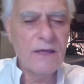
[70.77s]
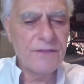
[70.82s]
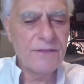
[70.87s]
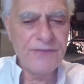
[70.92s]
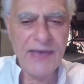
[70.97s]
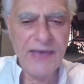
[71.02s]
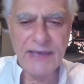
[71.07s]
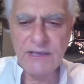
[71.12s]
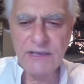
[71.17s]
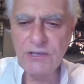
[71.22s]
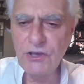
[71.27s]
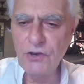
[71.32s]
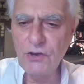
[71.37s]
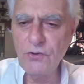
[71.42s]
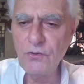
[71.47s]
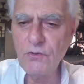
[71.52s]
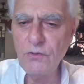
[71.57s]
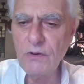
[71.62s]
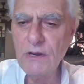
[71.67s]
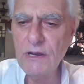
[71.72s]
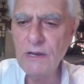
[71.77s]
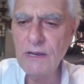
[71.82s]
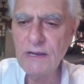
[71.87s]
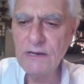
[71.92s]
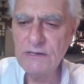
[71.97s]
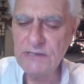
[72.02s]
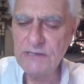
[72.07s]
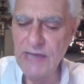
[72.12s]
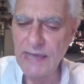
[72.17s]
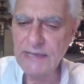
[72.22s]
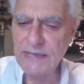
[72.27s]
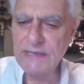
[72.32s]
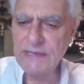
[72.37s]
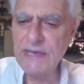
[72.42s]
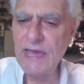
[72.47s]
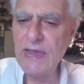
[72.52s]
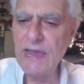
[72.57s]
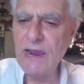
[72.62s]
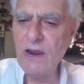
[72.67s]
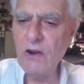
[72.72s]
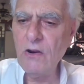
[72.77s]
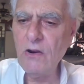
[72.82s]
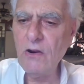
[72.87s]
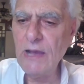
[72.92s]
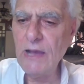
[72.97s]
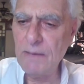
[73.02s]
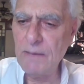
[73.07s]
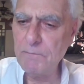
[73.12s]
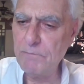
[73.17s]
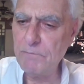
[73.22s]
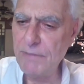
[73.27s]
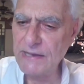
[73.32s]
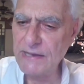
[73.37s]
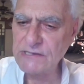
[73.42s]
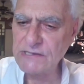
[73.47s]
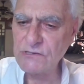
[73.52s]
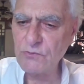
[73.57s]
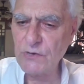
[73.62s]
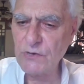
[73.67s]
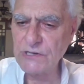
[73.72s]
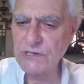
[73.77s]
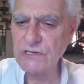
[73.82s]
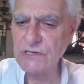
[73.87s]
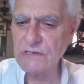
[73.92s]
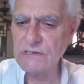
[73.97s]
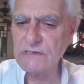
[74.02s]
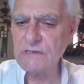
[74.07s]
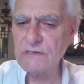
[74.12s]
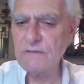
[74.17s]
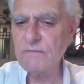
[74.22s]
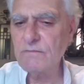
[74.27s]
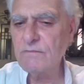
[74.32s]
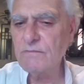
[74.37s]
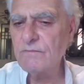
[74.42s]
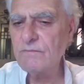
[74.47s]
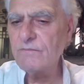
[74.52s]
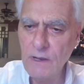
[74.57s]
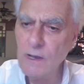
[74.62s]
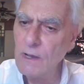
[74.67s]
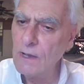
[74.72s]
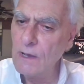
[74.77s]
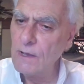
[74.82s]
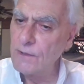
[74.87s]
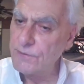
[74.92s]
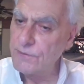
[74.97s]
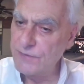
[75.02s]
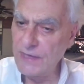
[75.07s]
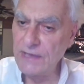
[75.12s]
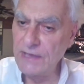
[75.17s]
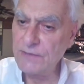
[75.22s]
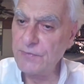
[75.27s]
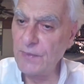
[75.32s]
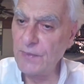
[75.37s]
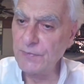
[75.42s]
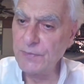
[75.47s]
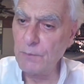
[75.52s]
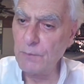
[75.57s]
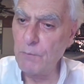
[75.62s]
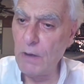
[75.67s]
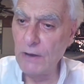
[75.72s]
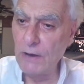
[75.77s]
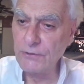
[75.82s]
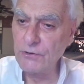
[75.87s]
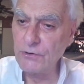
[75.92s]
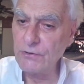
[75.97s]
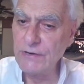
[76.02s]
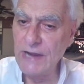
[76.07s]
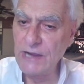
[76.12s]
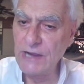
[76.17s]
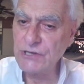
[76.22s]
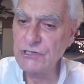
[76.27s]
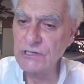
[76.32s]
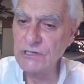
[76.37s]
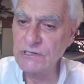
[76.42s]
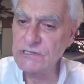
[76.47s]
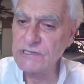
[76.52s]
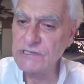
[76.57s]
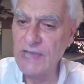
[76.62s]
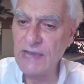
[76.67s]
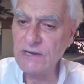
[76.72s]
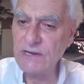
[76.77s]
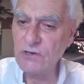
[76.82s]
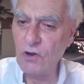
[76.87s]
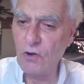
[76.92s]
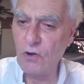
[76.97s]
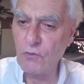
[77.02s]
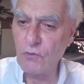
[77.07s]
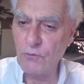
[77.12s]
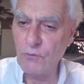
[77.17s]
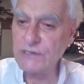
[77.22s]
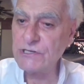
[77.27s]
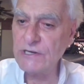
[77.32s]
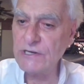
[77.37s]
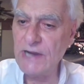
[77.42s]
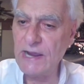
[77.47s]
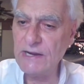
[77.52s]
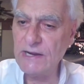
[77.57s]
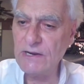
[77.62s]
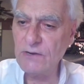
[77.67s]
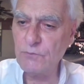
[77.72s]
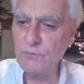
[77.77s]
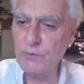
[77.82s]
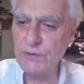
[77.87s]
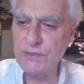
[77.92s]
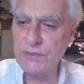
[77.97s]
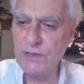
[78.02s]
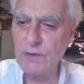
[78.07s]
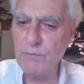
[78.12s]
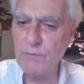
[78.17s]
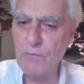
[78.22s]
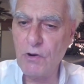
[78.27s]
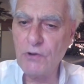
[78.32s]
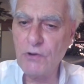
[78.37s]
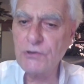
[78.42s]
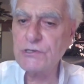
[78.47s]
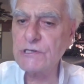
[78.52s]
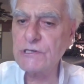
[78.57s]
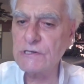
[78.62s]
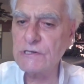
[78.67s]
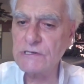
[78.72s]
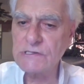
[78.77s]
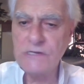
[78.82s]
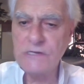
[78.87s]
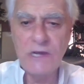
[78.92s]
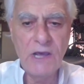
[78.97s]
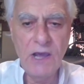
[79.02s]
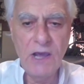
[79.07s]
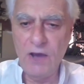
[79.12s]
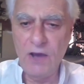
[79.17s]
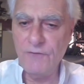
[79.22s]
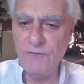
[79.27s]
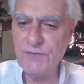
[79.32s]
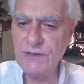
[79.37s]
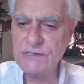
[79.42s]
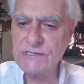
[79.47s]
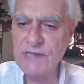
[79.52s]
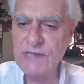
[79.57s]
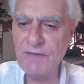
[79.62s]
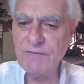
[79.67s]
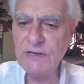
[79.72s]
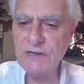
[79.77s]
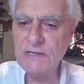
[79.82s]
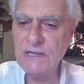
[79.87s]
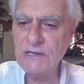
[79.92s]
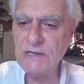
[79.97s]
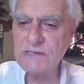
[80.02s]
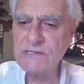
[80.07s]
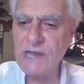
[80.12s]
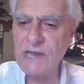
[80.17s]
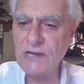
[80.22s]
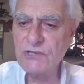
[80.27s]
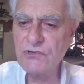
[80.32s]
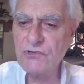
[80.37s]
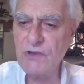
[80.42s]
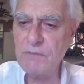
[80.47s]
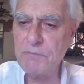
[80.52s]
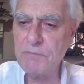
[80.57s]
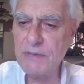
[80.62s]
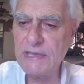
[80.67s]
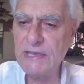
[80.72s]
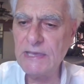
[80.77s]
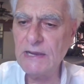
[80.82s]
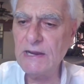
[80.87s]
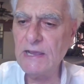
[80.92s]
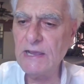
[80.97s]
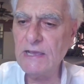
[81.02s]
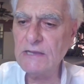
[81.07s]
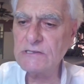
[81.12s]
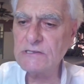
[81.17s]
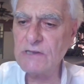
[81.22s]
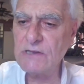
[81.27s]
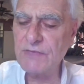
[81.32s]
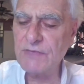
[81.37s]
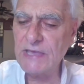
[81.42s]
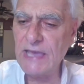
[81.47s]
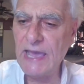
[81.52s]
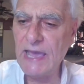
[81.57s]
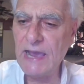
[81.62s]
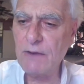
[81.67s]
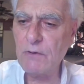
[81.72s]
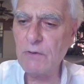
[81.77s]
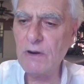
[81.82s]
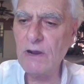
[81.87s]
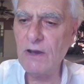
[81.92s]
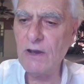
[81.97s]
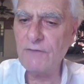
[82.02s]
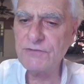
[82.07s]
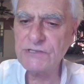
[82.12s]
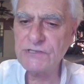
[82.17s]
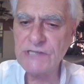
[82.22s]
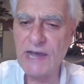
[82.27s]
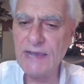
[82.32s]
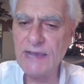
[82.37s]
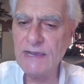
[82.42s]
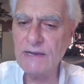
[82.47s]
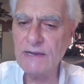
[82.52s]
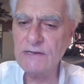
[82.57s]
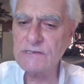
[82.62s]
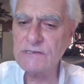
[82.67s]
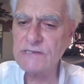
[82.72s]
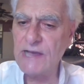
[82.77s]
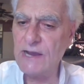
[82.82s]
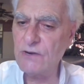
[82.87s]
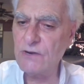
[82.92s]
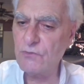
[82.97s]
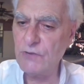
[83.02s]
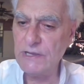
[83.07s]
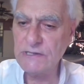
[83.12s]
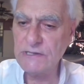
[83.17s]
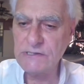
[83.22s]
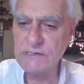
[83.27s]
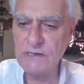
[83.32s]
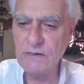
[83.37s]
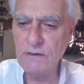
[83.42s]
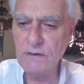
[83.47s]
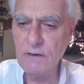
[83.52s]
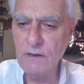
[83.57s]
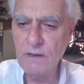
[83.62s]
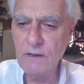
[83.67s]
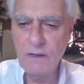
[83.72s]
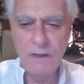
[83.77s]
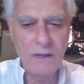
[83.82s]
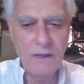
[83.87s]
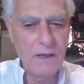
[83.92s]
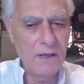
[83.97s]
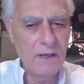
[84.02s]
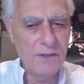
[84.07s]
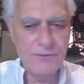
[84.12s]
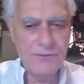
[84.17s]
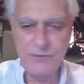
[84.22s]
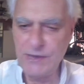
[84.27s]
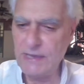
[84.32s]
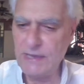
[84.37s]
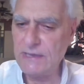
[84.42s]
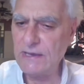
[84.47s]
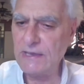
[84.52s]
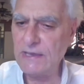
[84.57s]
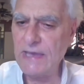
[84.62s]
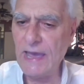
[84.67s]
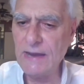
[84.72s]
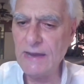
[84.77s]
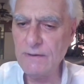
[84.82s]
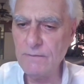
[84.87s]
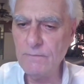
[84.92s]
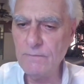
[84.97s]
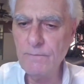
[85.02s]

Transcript: Thank you. Take care and best wishes. Think that the modern nation-state originated with the emergence of the 17th century beginnings of the era of science and reason? Think again.